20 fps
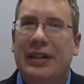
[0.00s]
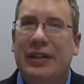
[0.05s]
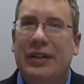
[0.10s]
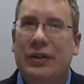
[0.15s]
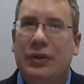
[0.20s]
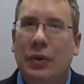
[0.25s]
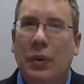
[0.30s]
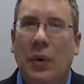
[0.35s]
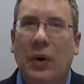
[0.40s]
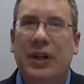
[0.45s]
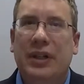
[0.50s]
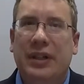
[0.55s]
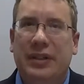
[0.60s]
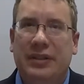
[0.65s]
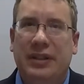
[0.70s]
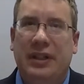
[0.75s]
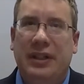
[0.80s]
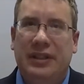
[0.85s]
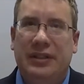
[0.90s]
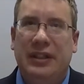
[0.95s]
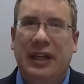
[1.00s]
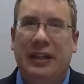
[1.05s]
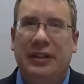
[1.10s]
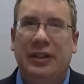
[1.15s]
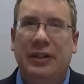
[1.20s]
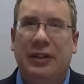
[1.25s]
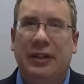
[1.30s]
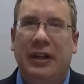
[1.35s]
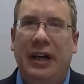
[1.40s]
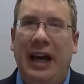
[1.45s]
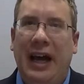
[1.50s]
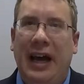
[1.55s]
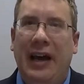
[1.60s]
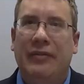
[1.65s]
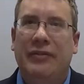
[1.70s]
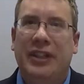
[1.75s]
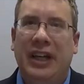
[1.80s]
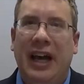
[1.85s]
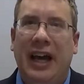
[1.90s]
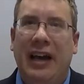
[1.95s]
nor does an executor
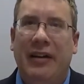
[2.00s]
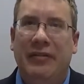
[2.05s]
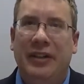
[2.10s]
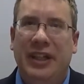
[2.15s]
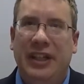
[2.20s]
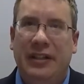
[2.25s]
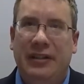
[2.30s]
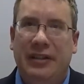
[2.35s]
have to have any